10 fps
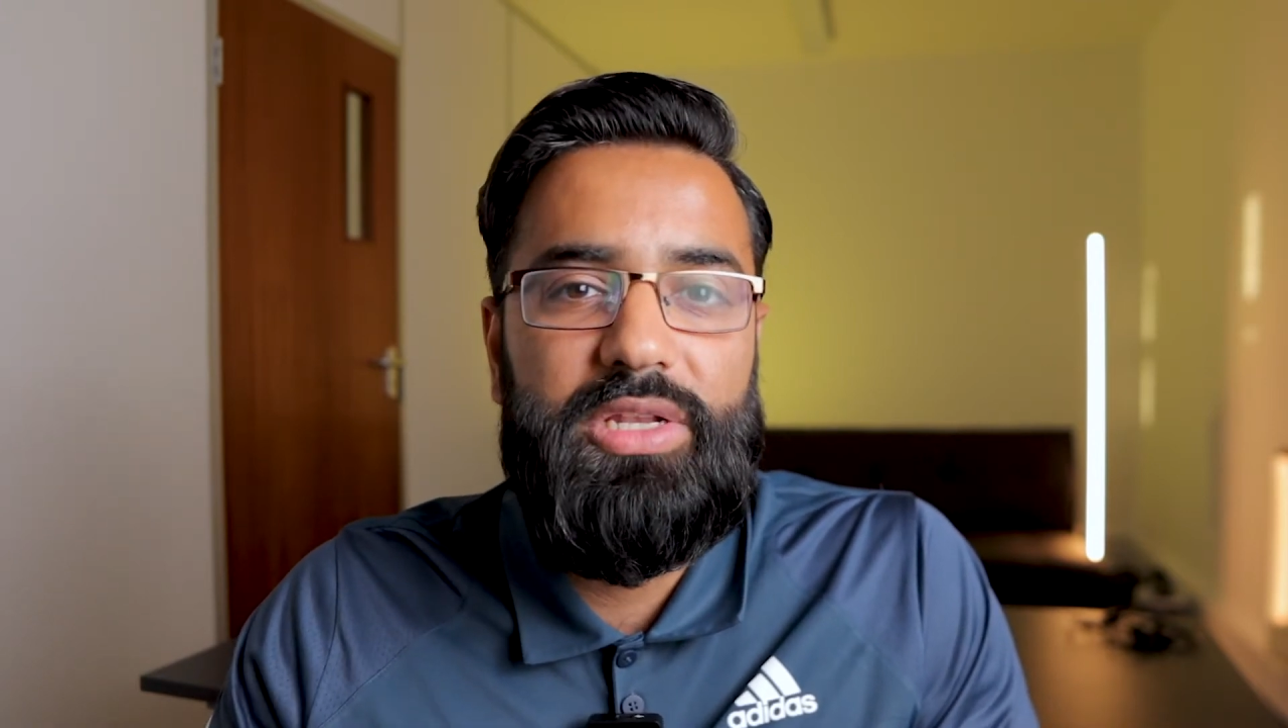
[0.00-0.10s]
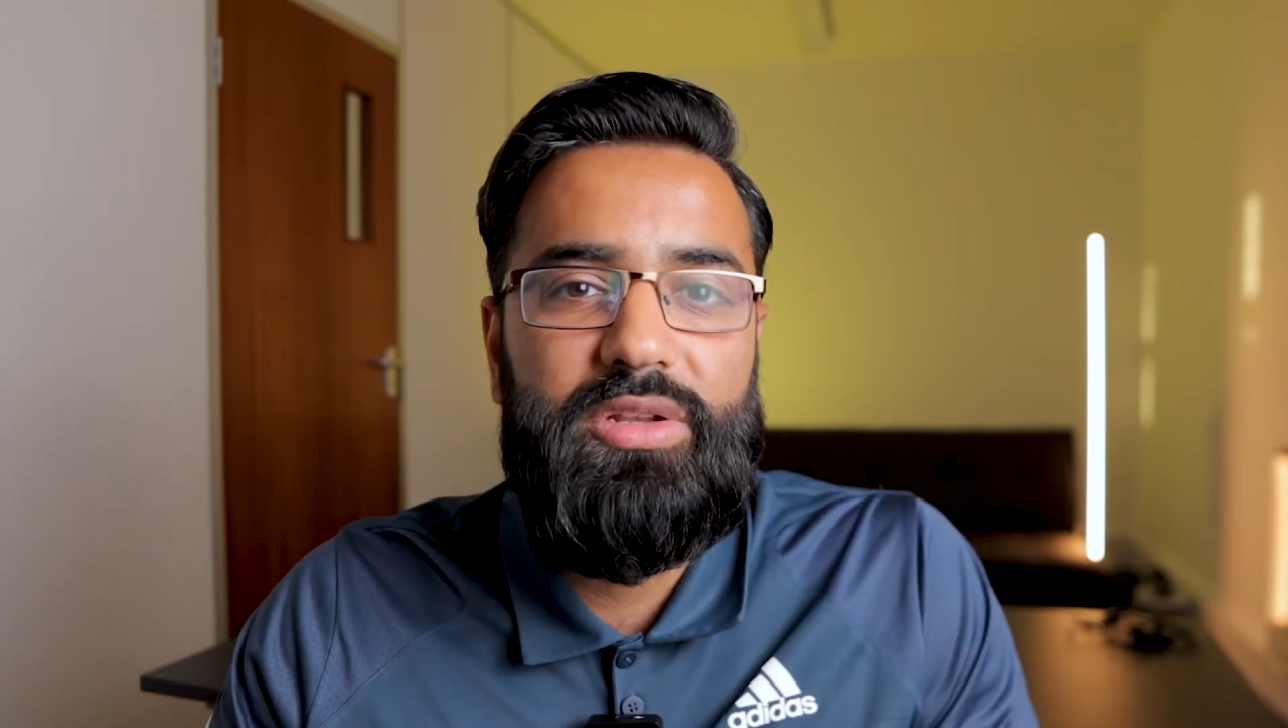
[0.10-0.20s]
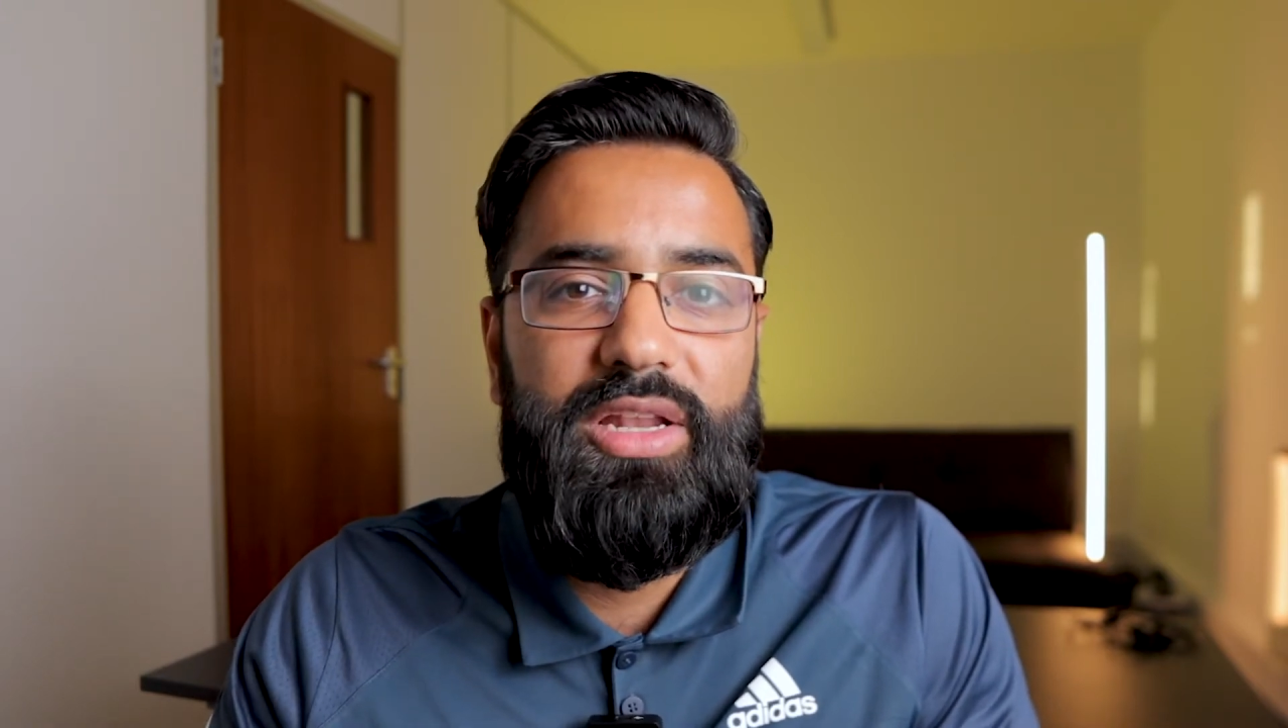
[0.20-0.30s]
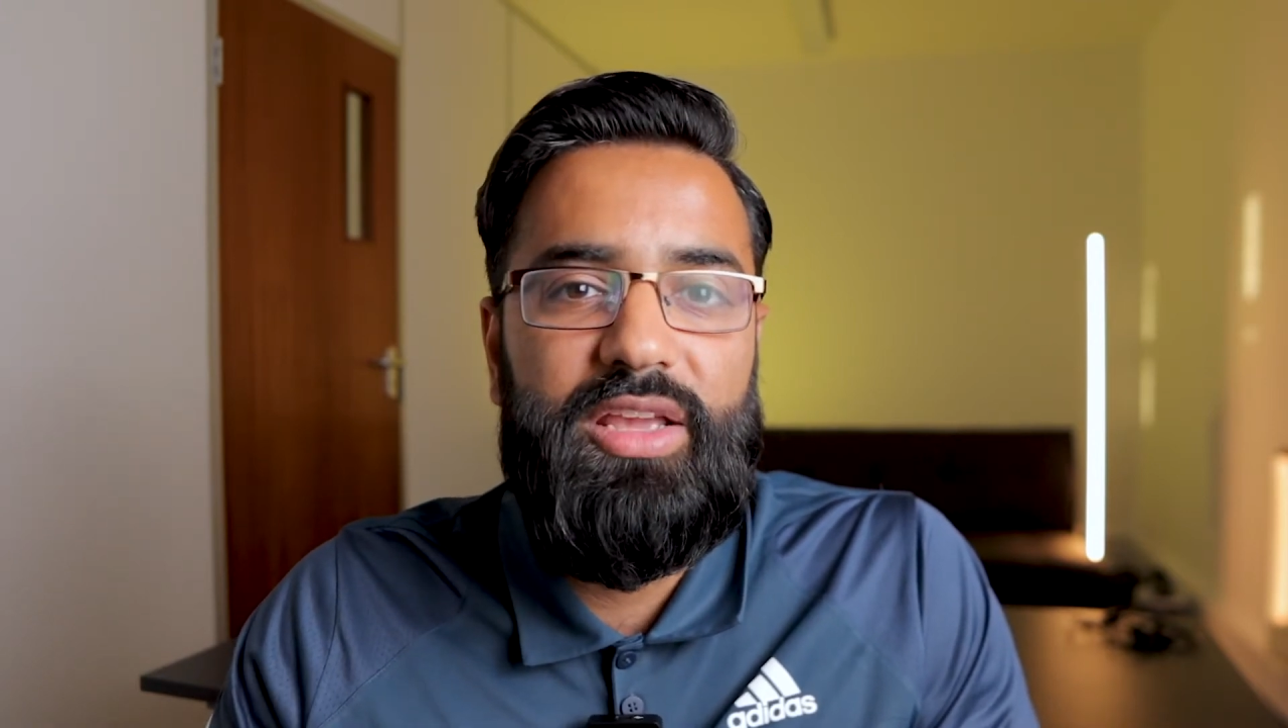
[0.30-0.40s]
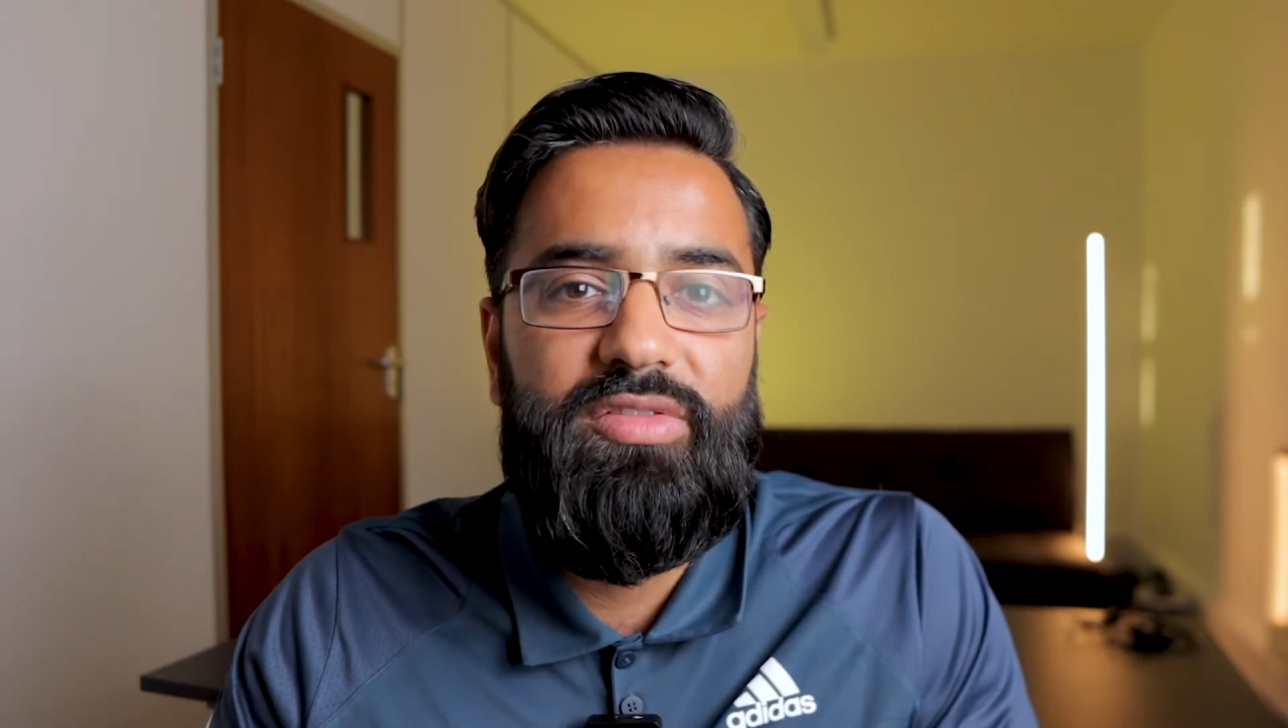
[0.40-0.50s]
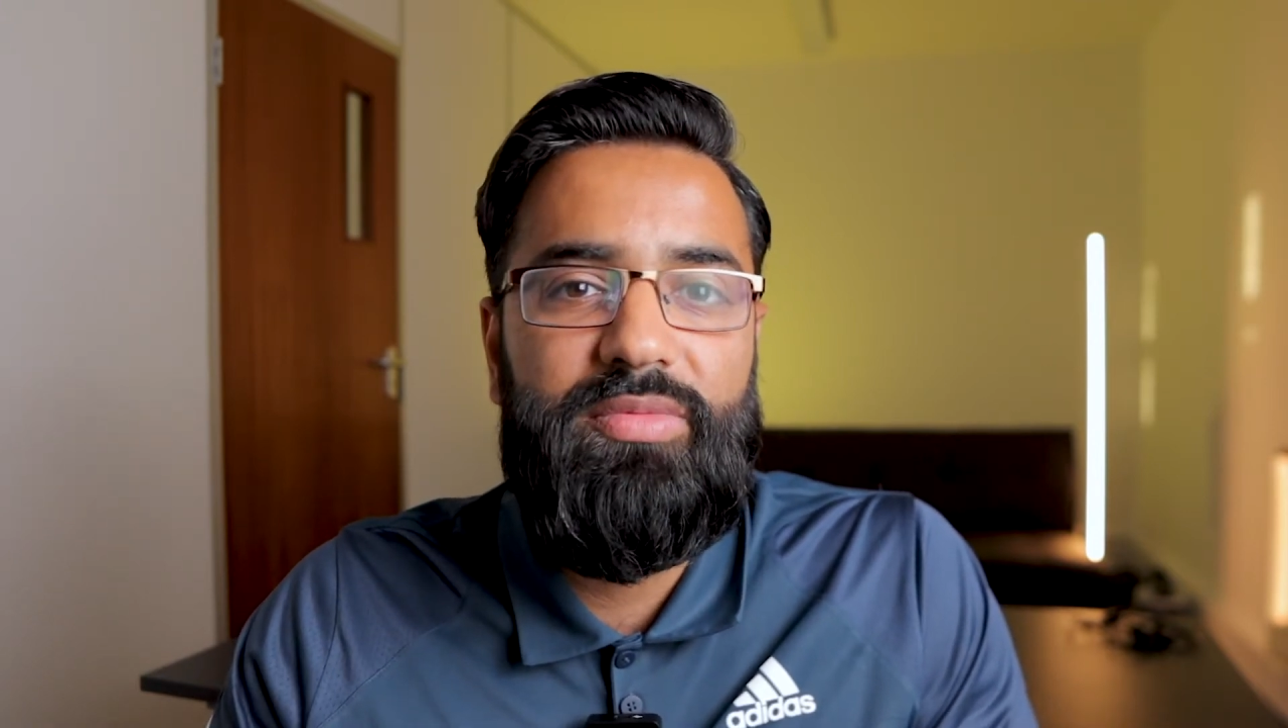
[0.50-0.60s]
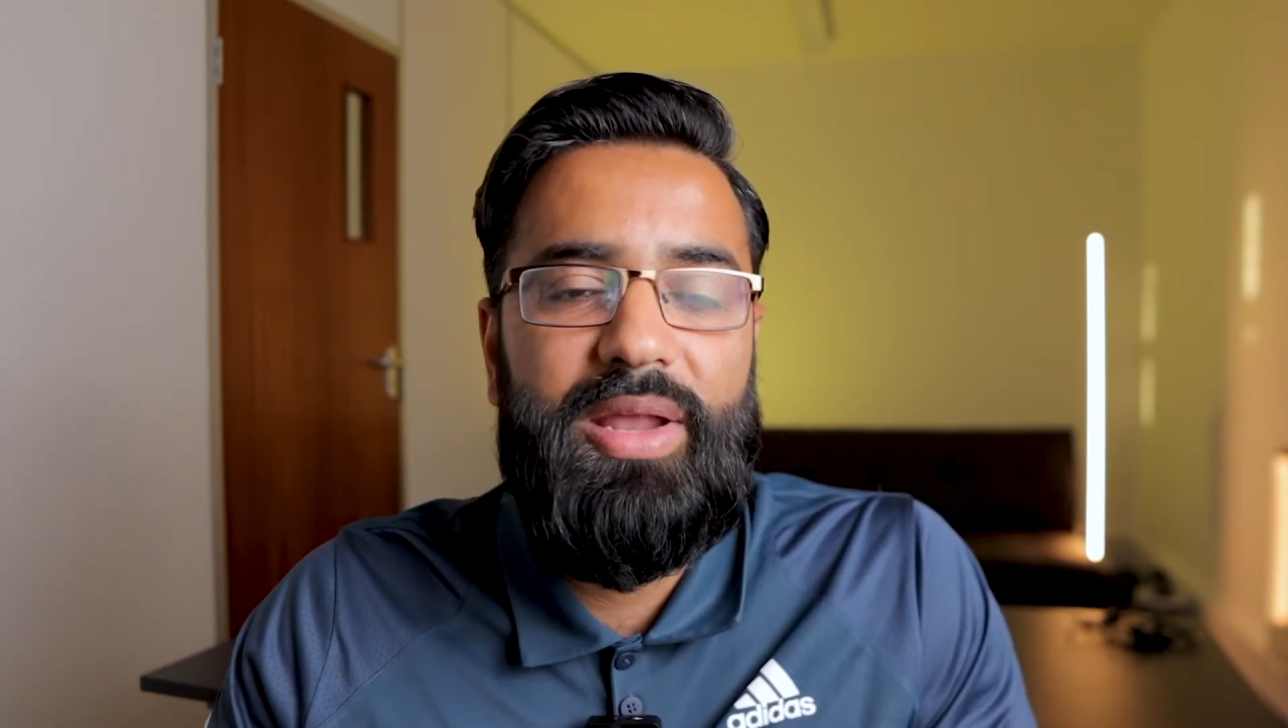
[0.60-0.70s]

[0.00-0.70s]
to leave.